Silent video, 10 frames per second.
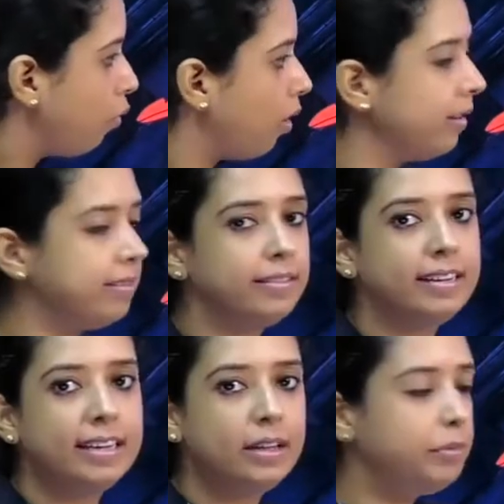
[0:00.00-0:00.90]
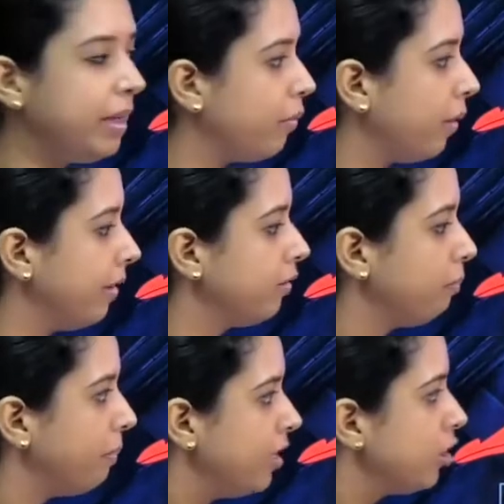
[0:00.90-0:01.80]
wall is really weak one. So,
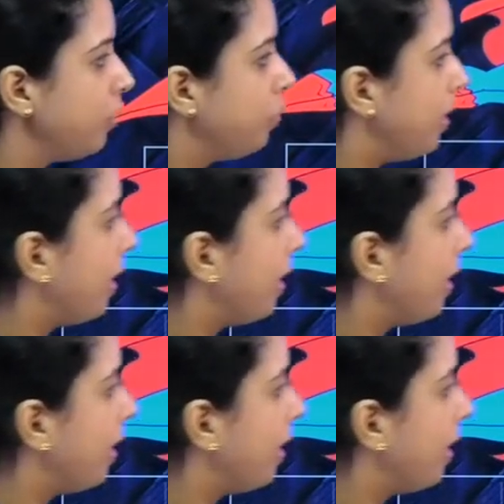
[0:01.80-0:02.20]
patient will